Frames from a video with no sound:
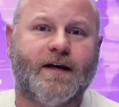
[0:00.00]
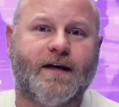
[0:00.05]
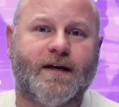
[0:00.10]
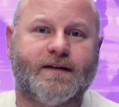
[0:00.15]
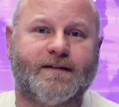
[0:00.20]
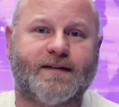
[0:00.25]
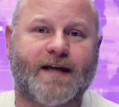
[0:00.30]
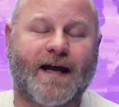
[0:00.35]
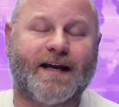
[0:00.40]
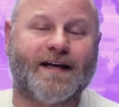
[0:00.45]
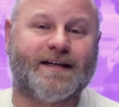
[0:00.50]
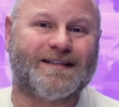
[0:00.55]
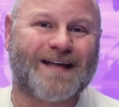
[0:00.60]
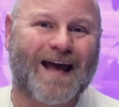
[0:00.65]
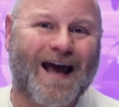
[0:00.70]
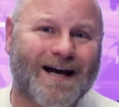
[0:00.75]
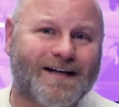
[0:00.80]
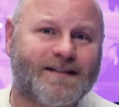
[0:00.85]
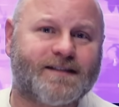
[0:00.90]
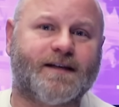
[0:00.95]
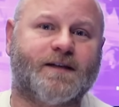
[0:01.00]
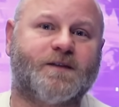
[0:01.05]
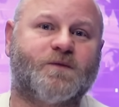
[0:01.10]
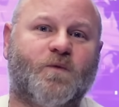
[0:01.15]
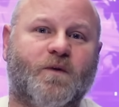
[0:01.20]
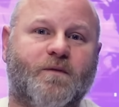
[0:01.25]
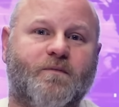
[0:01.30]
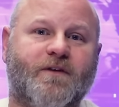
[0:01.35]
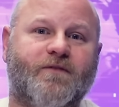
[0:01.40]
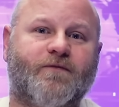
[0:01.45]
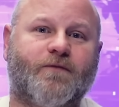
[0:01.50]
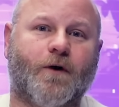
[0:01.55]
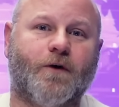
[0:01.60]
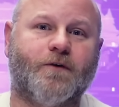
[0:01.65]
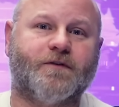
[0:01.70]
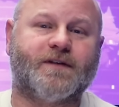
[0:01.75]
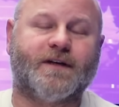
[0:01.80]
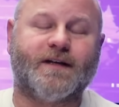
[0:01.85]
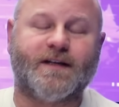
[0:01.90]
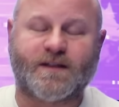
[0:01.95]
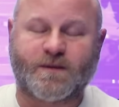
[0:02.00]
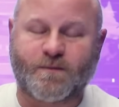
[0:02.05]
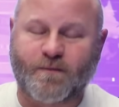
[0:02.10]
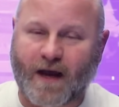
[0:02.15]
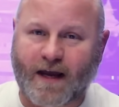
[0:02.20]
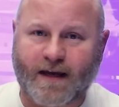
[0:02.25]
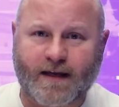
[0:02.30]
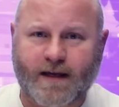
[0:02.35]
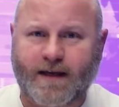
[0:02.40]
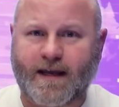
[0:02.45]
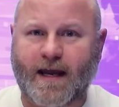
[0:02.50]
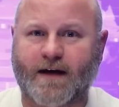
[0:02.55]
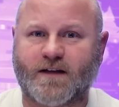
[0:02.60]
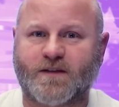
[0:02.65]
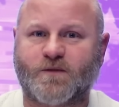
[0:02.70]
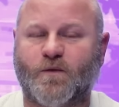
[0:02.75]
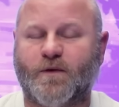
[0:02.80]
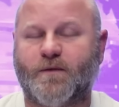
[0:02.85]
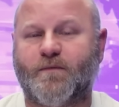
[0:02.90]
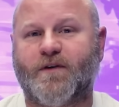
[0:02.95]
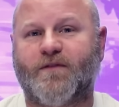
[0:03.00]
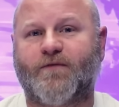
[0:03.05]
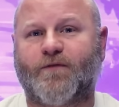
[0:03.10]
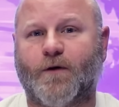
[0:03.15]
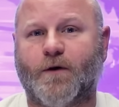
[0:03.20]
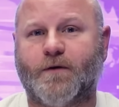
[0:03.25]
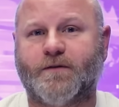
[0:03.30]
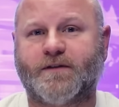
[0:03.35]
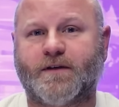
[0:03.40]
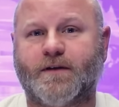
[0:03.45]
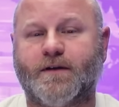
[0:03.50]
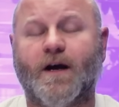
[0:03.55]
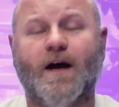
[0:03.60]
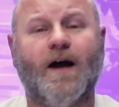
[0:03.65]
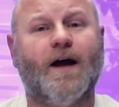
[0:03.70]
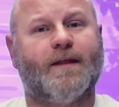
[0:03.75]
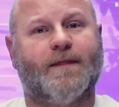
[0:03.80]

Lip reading: is that his assets would be frozen, his bank accounts would be frozen,